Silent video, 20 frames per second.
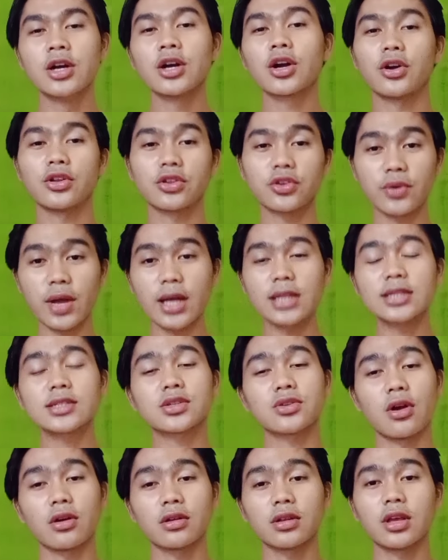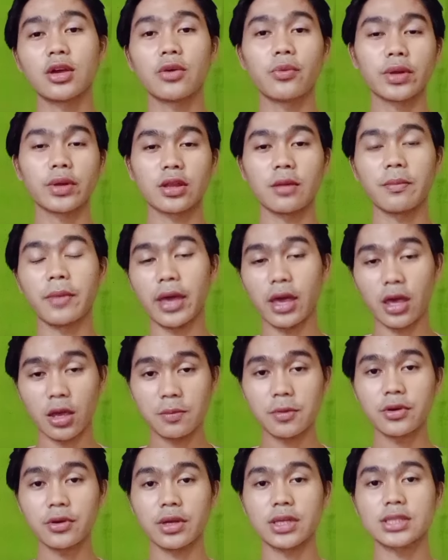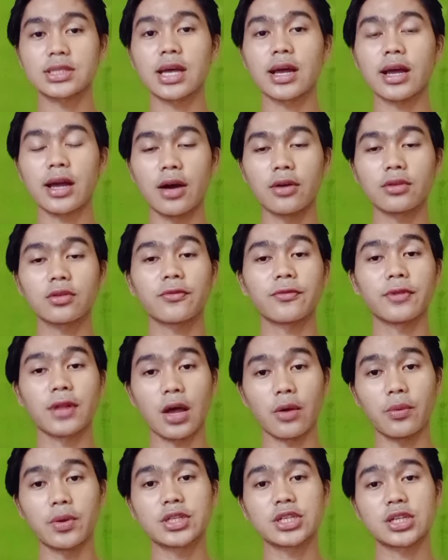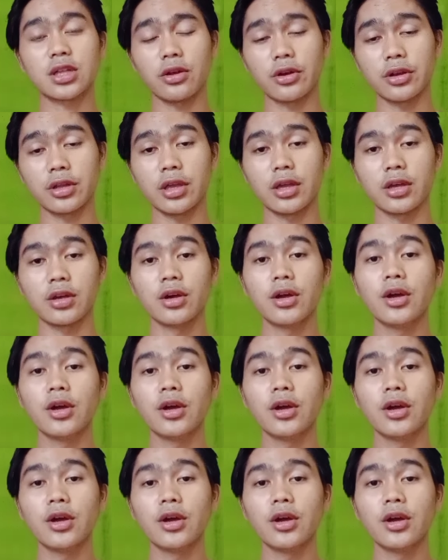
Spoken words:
contrasts strongly with the behaviorist account of language learning,